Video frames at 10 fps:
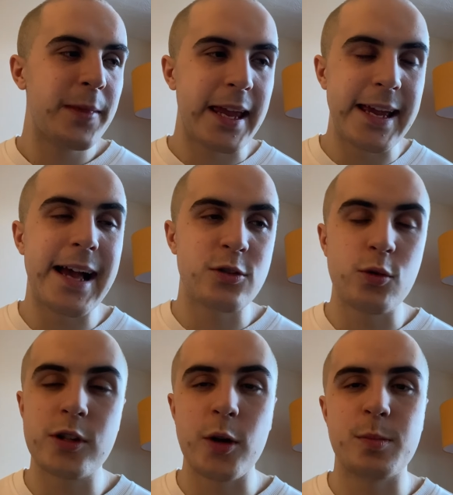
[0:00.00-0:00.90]
he has
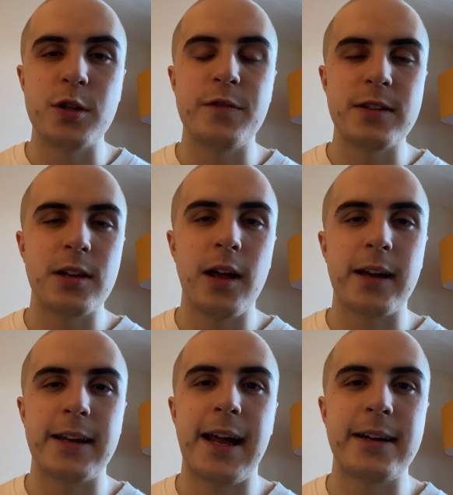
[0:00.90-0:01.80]
also proven to
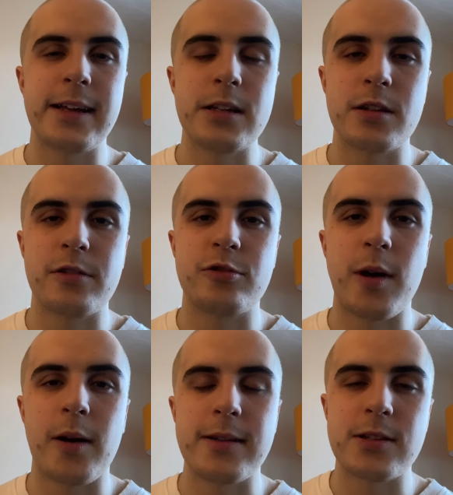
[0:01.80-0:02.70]
like Hernandez
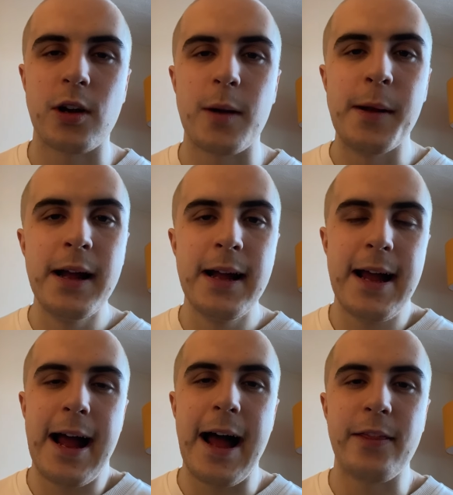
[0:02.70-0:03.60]
throughout his time
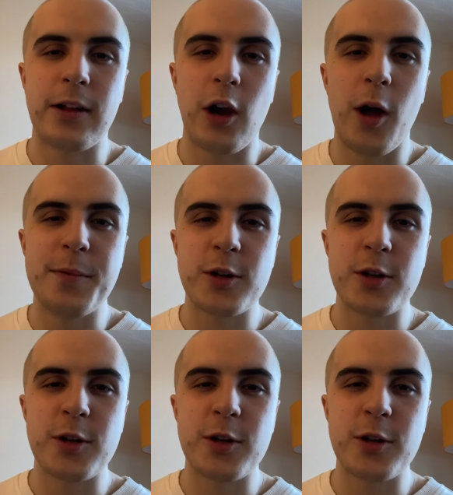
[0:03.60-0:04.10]
at the club.